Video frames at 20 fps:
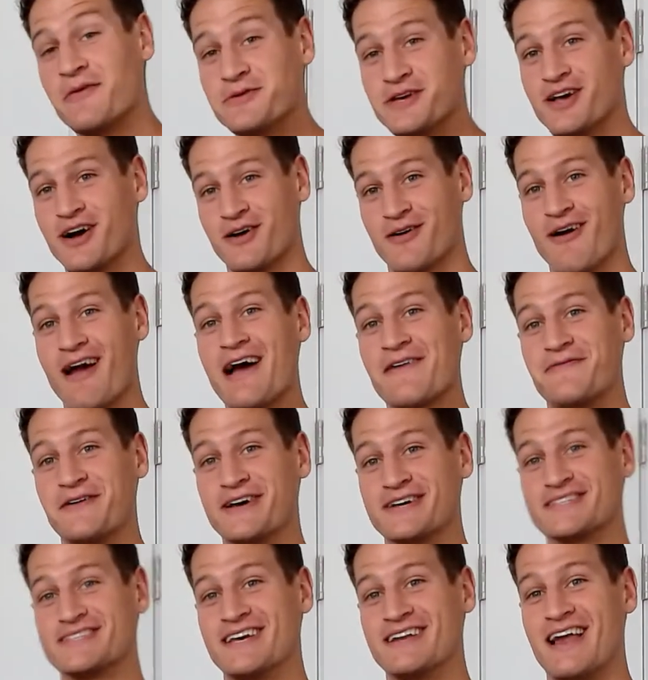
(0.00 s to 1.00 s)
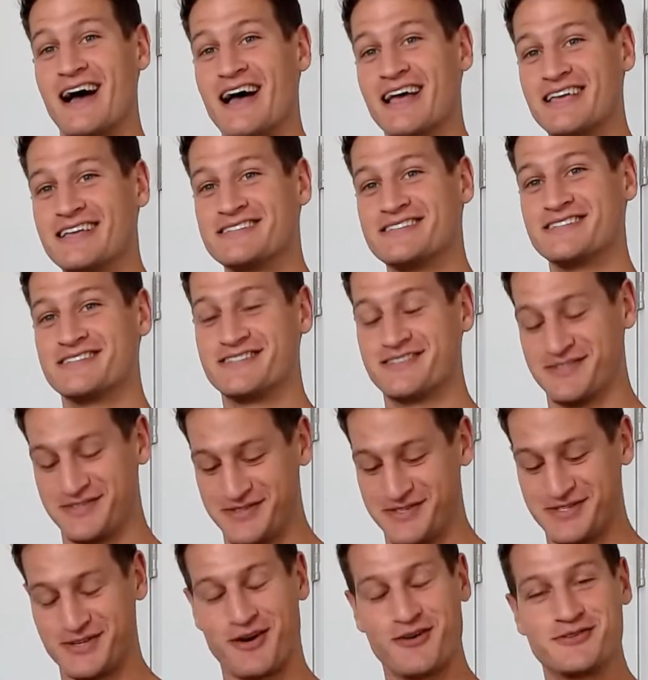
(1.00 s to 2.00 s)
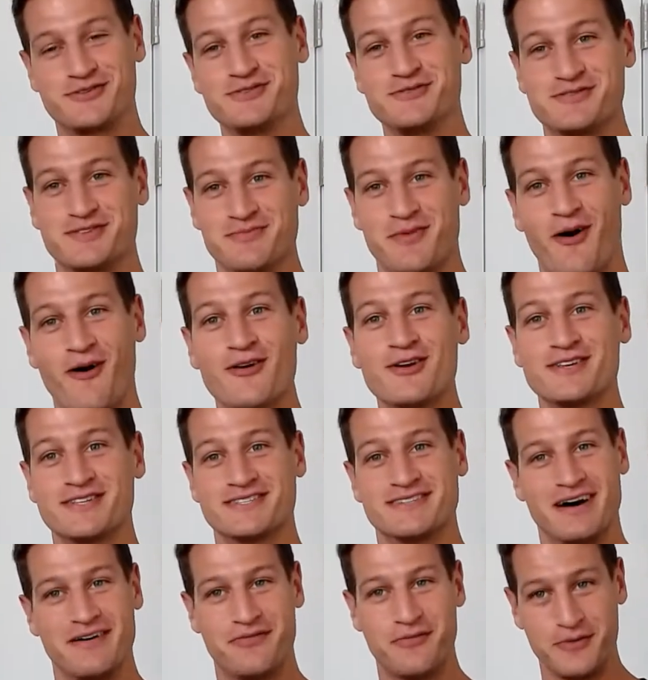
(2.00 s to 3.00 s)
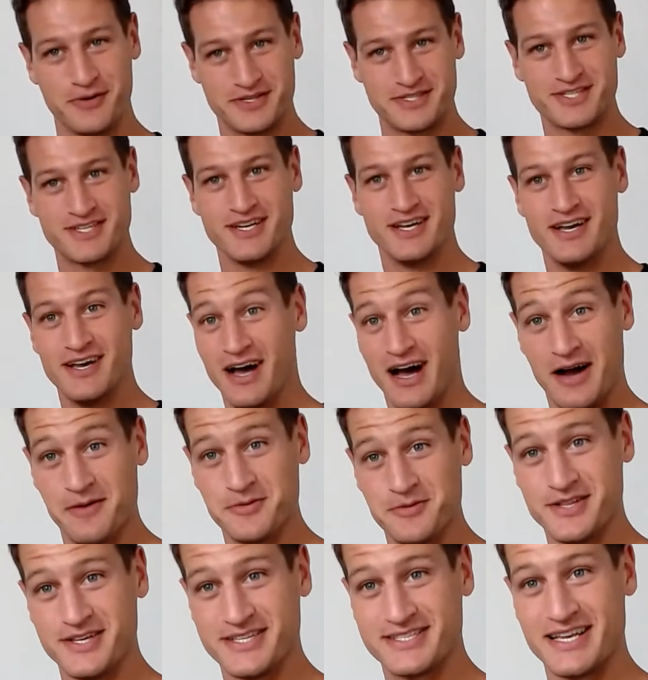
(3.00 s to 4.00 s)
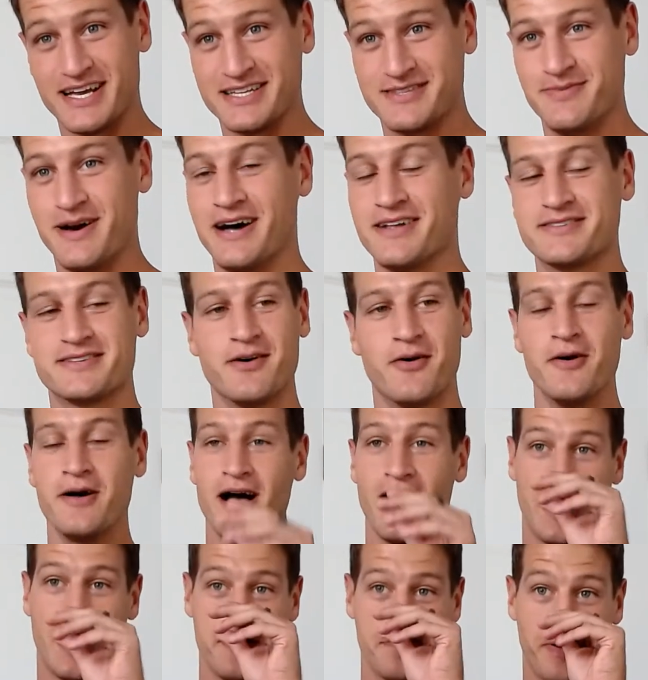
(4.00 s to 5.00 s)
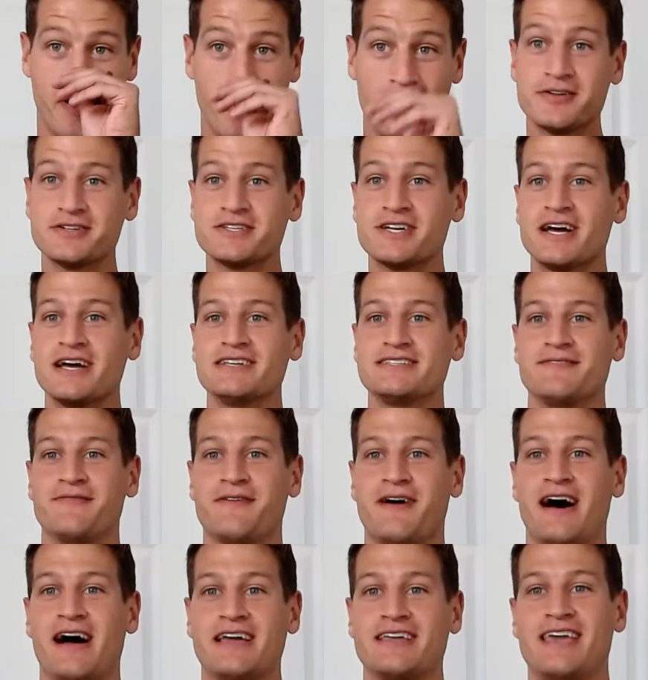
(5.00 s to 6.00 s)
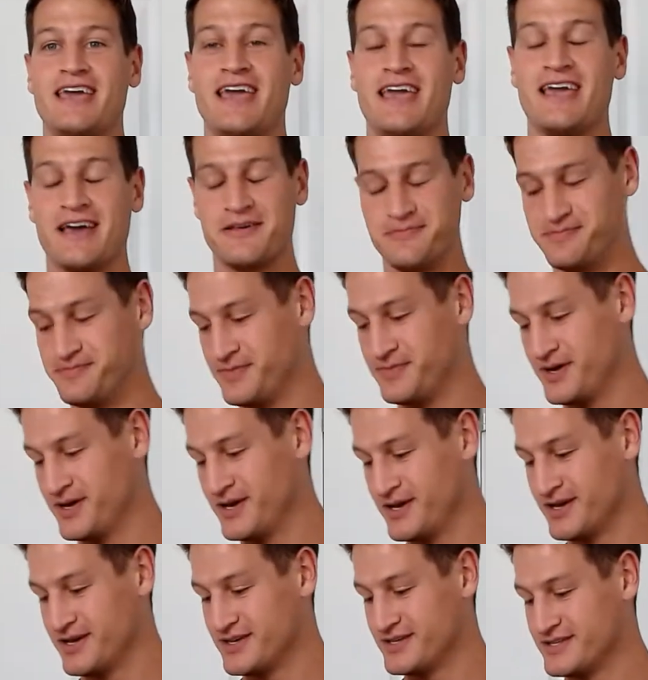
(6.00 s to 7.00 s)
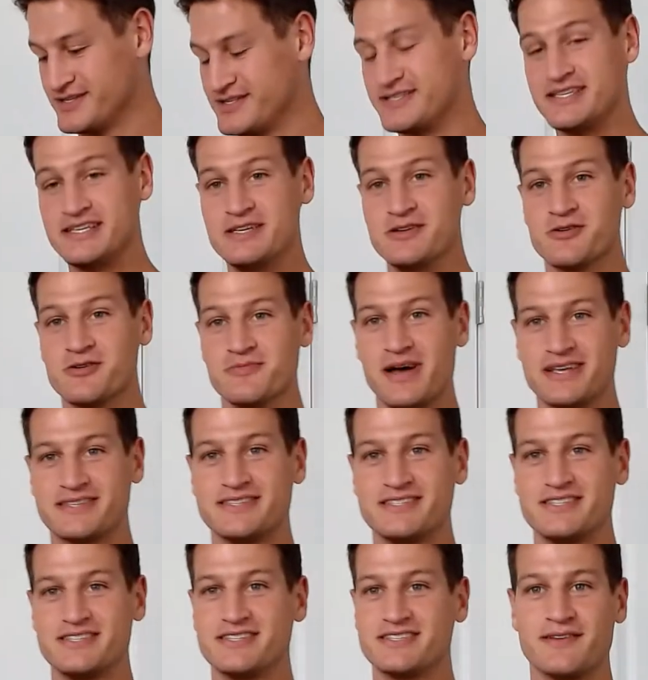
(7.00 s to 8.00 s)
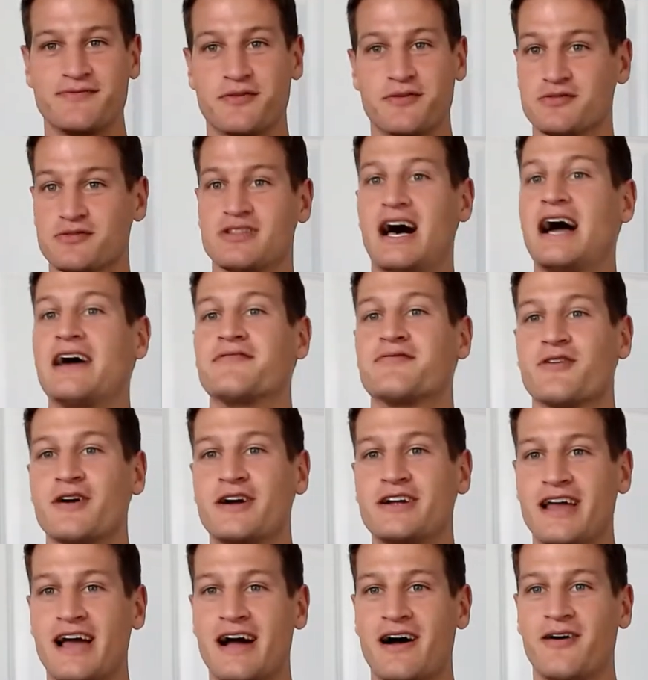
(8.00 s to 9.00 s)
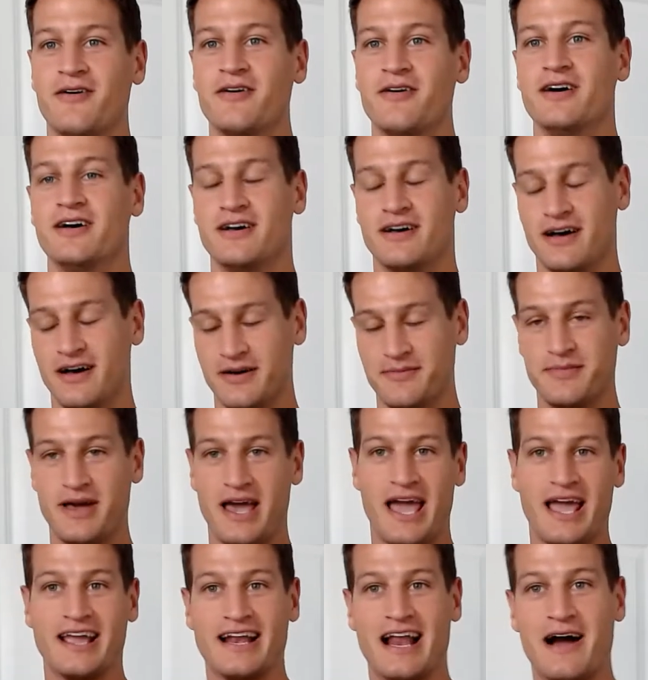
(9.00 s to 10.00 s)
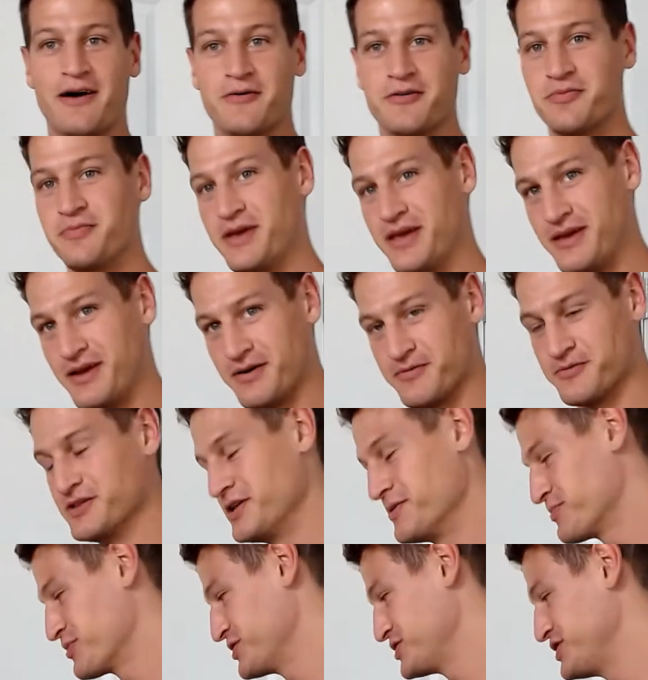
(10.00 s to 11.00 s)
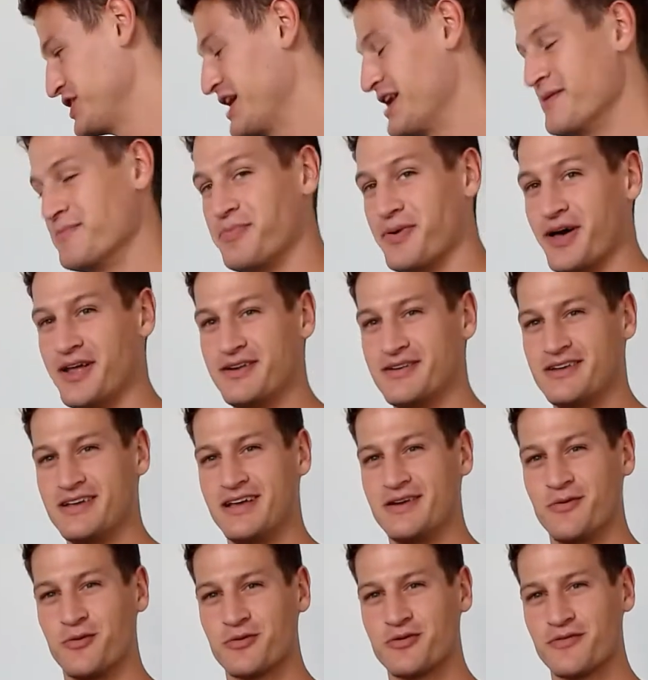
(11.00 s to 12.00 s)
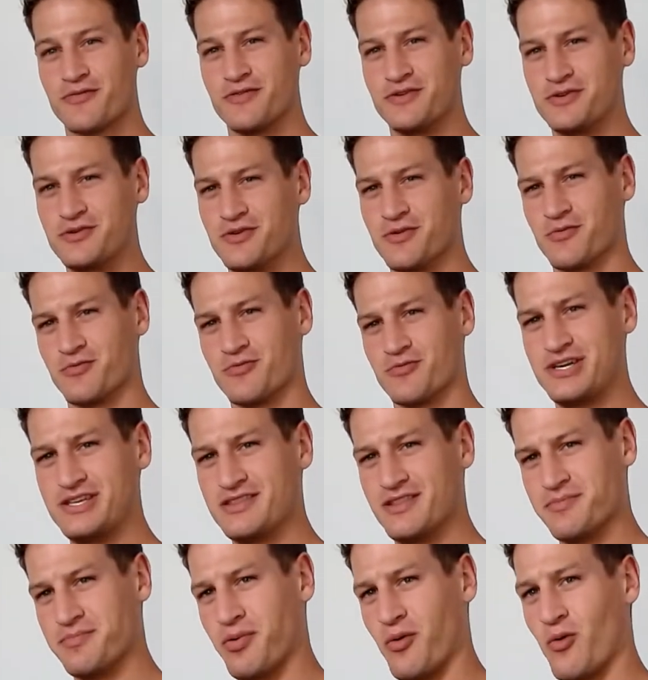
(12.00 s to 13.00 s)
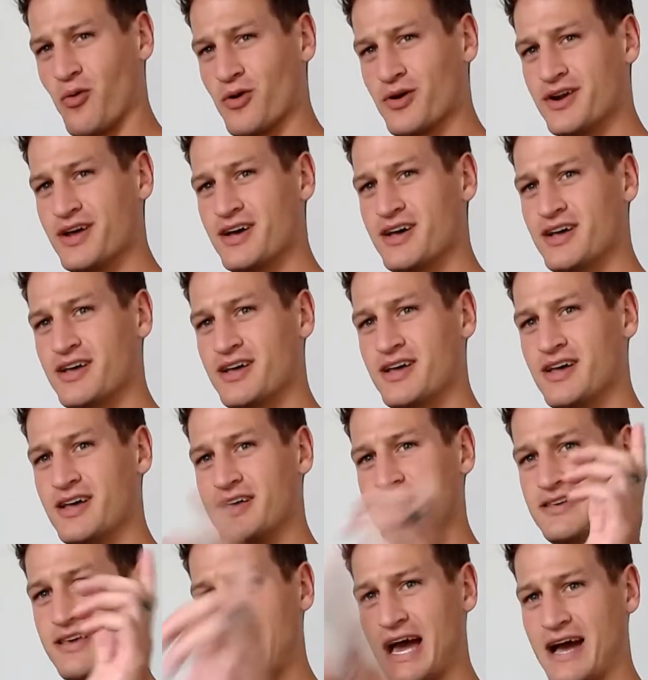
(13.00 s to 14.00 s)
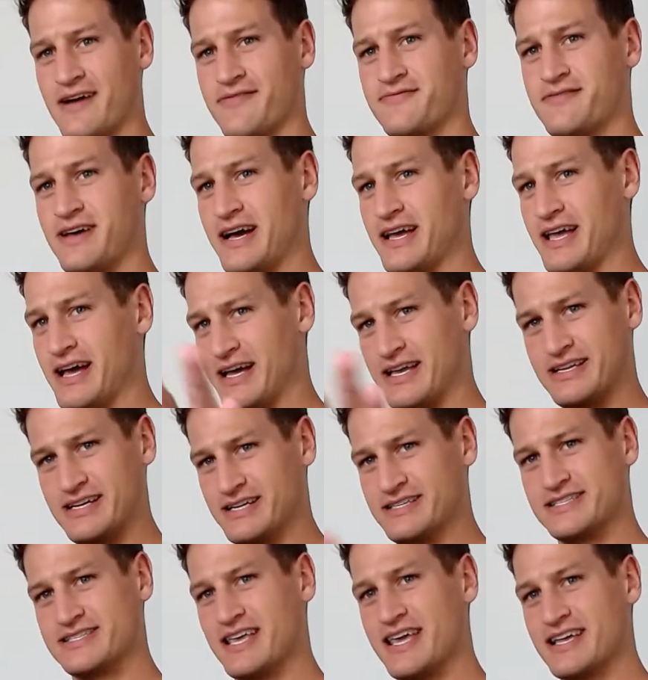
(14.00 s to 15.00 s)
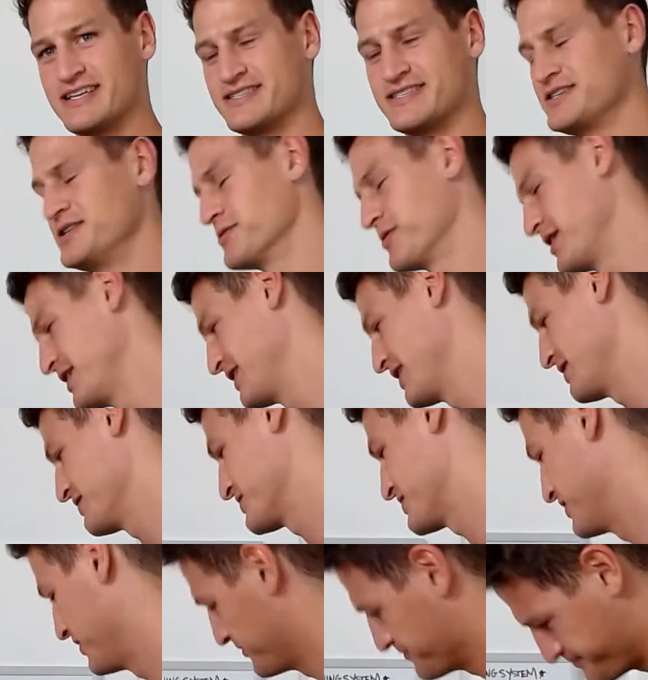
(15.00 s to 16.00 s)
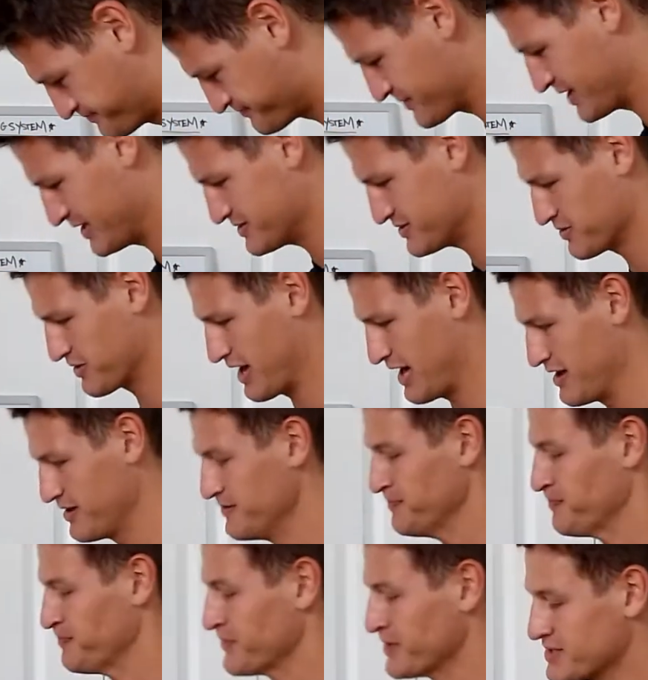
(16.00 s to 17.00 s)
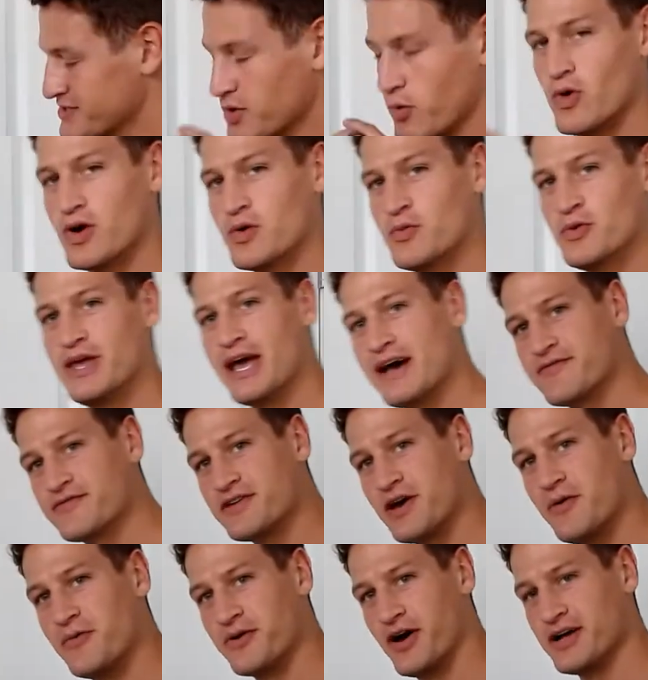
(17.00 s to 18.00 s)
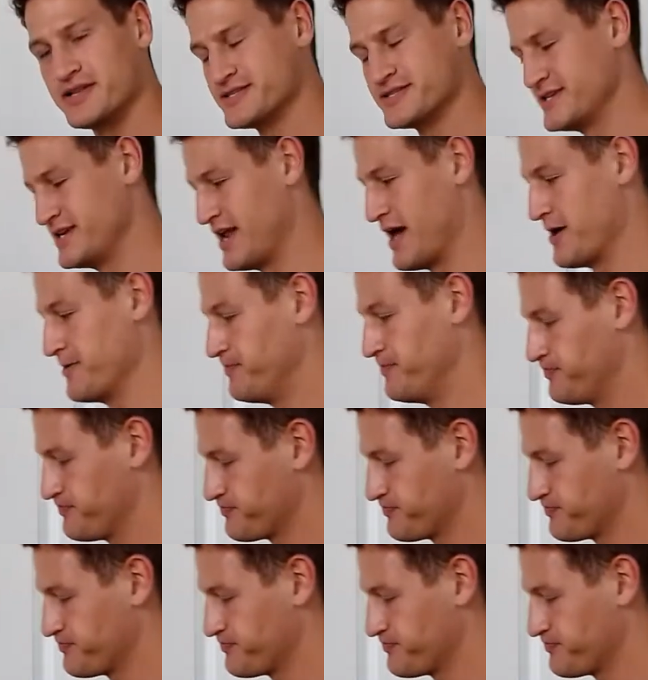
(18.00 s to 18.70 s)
we got graphics, and I get to start doing some artist stuff, which I'm really psyched about. So I apologize if I can't see your messages if you're live right now, hanging out with me. I really appreciate it. But in order for you to read the board, you have to, I just can't see you right now. So that's okay. So what do we have going on today?